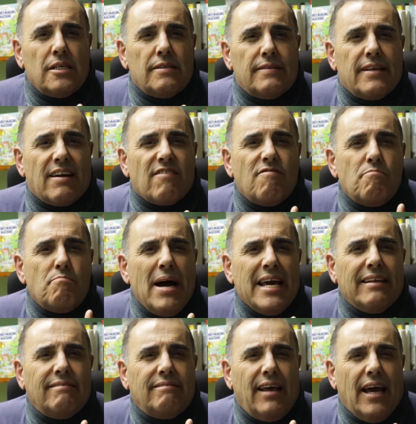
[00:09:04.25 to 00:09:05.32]
that have
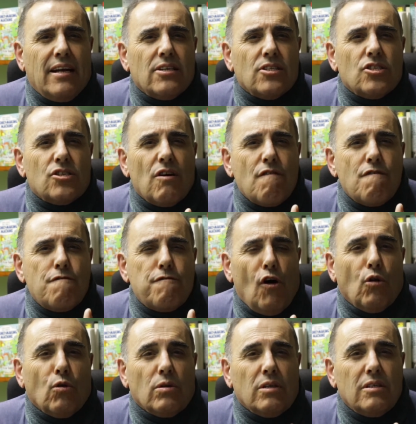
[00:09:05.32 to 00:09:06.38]
made tenants
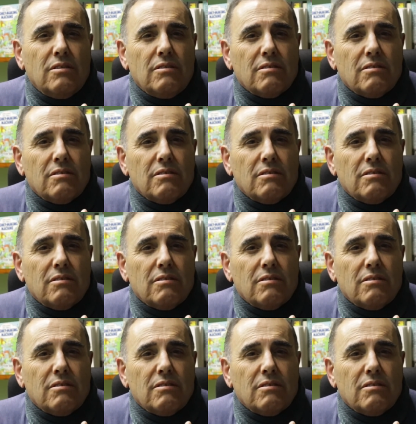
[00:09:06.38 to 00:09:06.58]
fold.